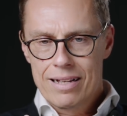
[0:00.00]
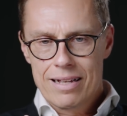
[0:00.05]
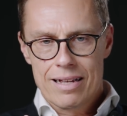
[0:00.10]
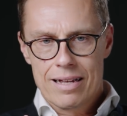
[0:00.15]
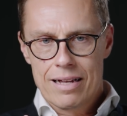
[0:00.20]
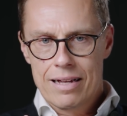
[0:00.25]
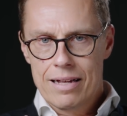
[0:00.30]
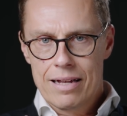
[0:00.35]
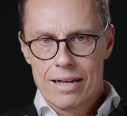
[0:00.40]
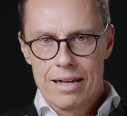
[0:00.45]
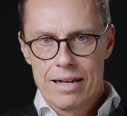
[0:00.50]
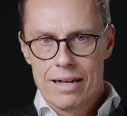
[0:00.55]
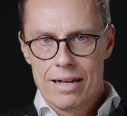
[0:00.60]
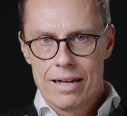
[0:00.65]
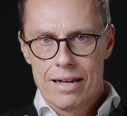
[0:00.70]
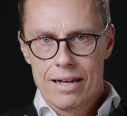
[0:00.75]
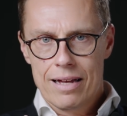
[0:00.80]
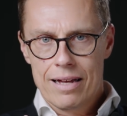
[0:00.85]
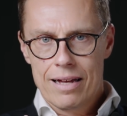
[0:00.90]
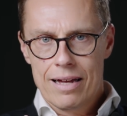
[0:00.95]

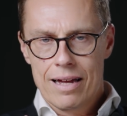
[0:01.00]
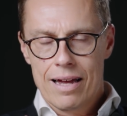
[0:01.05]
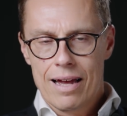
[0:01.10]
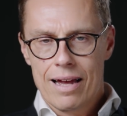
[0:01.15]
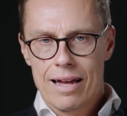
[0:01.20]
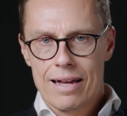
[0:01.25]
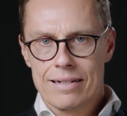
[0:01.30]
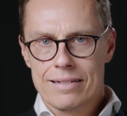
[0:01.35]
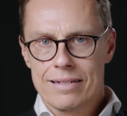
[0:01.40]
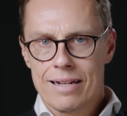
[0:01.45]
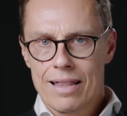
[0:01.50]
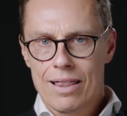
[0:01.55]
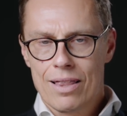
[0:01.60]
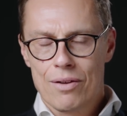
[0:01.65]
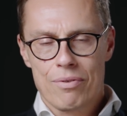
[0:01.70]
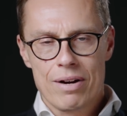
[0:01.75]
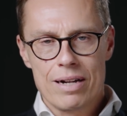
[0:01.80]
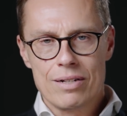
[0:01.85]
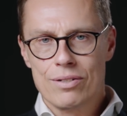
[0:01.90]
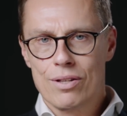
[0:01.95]
is that the
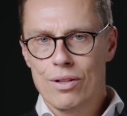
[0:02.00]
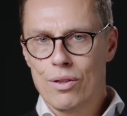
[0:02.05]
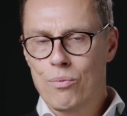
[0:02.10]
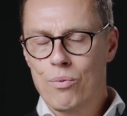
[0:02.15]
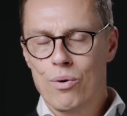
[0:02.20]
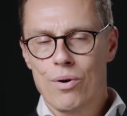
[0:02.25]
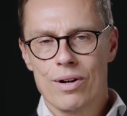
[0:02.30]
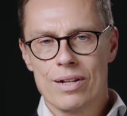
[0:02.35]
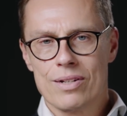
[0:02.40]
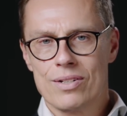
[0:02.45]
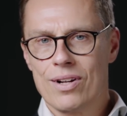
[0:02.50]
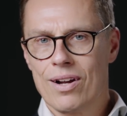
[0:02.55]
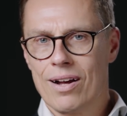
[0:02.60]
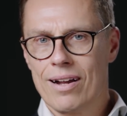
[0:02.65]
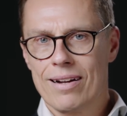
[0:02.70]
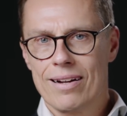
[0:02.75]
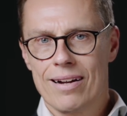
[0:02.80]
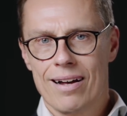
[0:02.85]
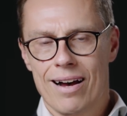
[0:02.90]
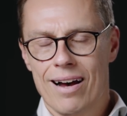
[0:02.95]
rest of the world is
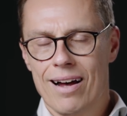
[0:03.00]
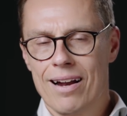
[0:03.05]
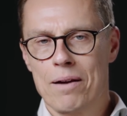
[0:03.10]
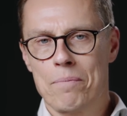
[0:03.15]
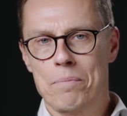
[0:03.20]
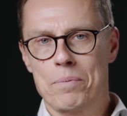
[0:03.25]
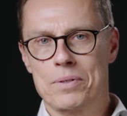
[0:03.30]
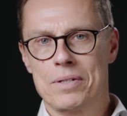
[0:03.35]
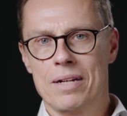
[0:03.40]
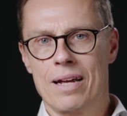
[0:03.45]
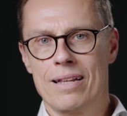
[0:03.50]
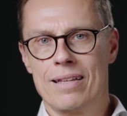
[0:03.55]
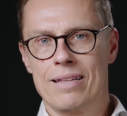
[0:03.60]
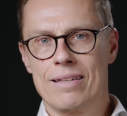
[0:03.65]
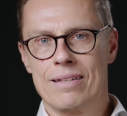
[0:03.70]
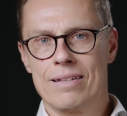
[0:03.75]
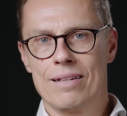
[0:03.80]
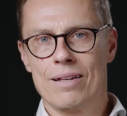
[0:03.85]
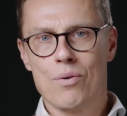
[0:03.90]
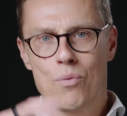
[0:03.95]
not
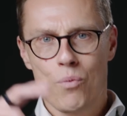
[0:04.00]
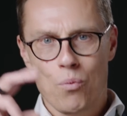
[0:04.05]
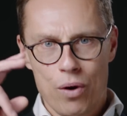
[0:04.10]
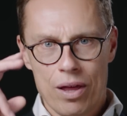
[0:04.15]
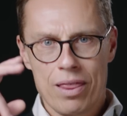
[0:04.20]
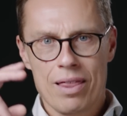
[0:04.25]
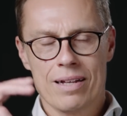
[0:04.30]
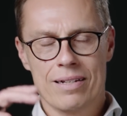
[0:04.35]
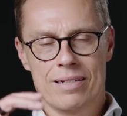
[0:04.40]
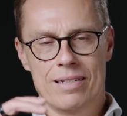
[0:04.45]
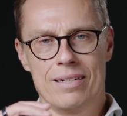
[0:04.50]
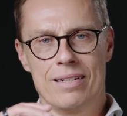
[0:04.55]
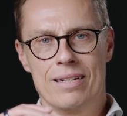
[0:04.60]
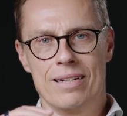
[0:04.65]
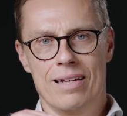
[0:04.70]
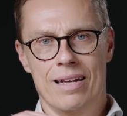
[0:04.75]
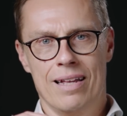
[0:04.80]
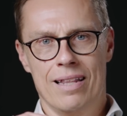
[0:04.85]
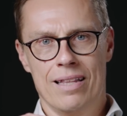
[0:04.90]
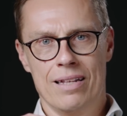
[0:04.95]
100% with us
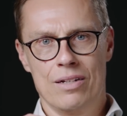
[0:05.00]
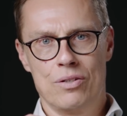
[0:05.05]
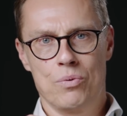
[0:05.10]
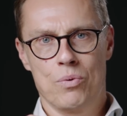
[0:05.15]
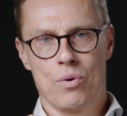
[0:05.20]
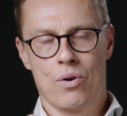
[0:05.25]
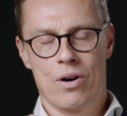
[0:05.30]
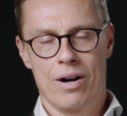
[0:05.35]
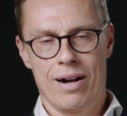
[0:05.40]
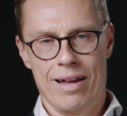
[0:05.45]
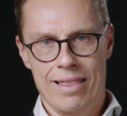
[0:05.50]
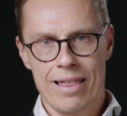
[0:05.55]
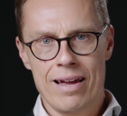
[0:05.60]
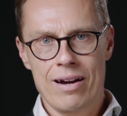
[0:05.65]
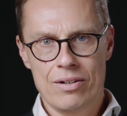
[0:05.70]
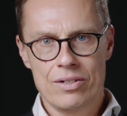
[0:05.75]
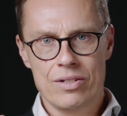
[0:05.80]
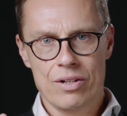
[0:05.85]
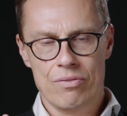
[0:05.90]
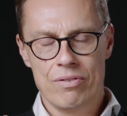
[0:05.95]
in this war. And
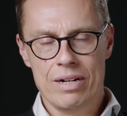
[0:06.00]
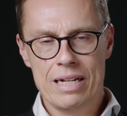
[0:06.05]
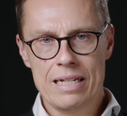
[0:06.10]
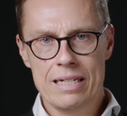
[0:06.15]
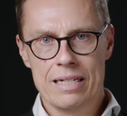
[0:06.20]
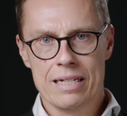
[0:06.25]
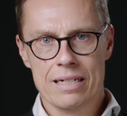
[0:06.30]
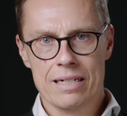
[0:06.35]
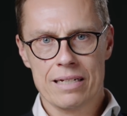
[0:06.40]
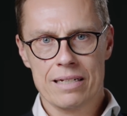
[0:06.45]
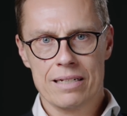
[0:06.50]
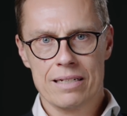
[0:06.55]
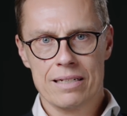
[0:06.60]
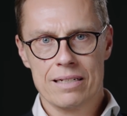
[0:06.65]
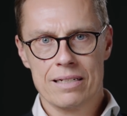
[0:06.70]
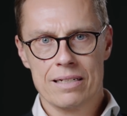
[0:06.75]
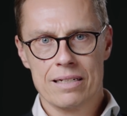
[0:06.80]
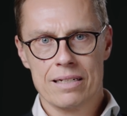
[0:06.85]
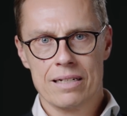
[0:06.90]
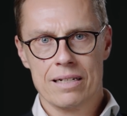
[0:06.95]
there is a reason.
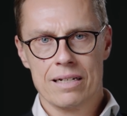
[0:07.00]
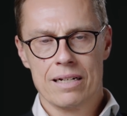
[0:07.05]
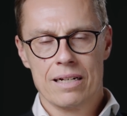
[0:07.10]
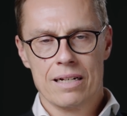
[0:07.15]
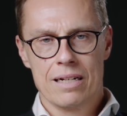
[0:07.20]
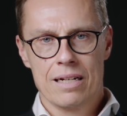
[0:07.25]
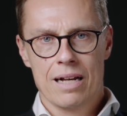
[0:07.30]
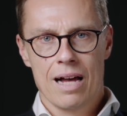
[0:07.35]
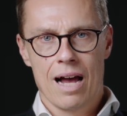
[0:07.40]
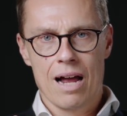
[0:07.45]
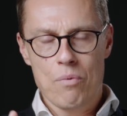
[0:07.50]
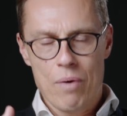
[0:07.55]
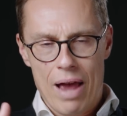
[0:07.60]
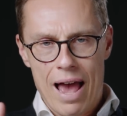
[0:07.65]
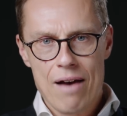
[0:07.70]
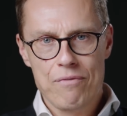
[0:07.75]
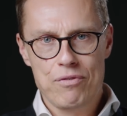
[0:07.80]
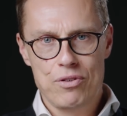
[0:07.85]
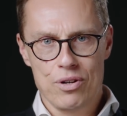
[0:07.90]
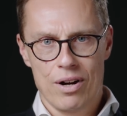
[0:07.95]
And we
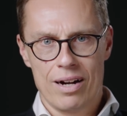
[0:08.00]
have to